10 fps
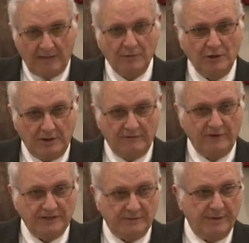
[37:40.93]
I'm looking
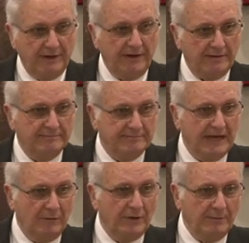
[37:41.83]
for his appearing.
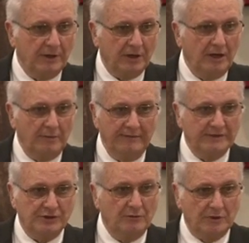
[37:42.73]
I want him to come.
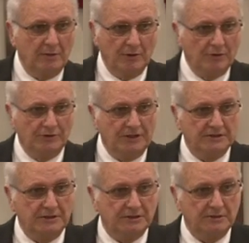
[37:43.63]
Even so, come, Lord
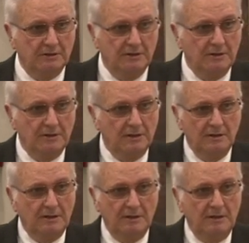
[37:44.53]
Jesus.
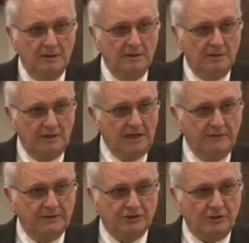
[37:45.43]

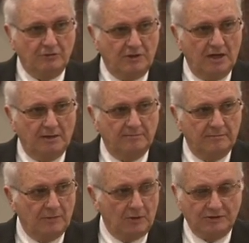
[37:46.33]
Even so,
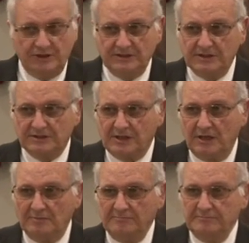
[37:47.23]
come, Lord Jesus,
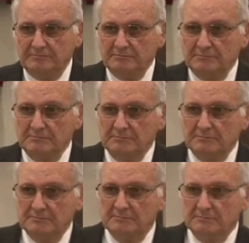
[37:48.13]
come.
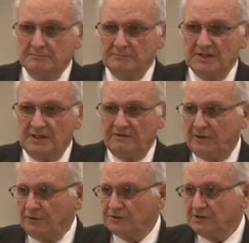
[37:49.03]
Amen.
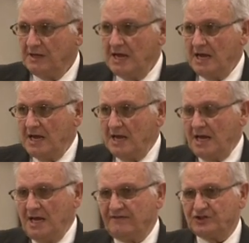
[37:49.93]
Folks, Amen.
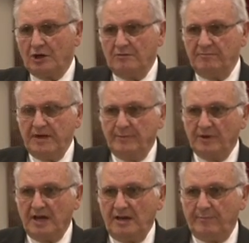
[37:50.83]
if certain
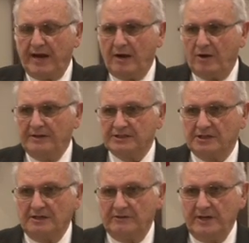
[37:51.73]
people gain power in this
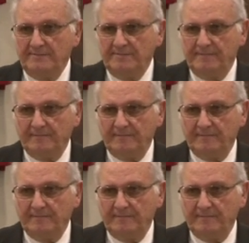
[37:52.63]
country,